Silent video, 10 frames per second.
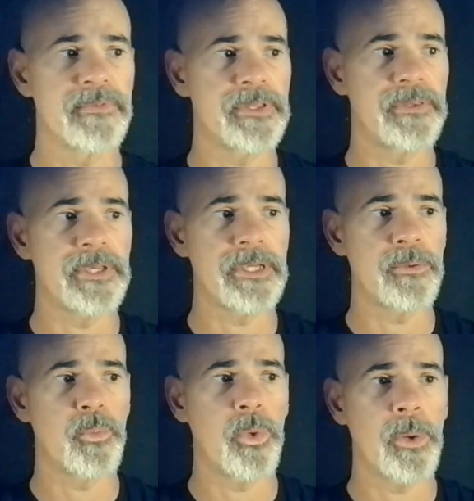the
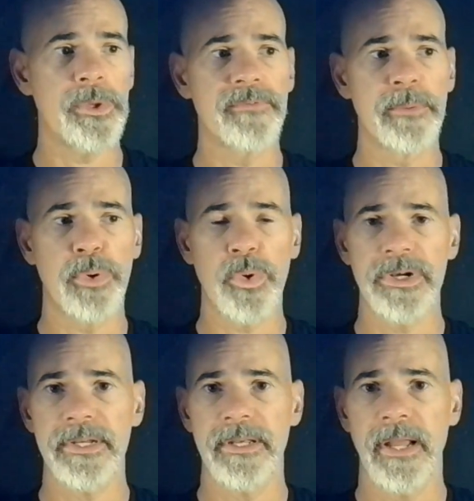what we
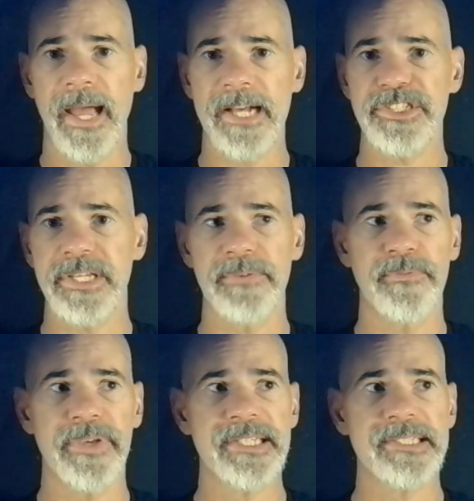reported actually get fixed?